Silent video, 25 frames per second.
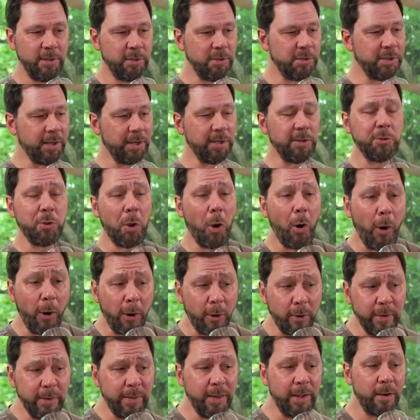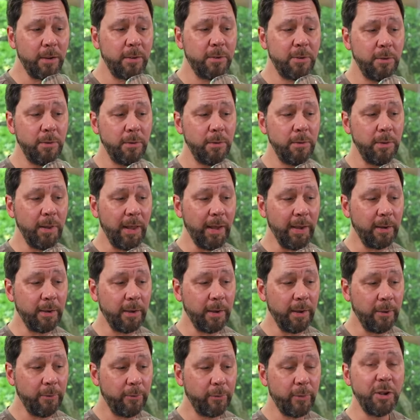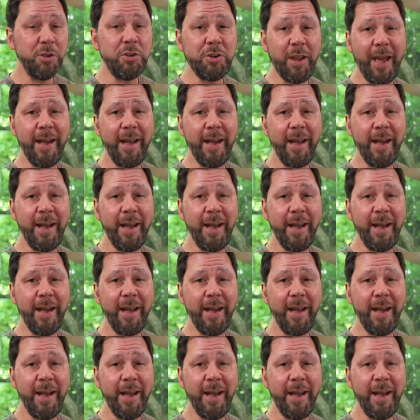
There's like tar in there too, like uh, fresh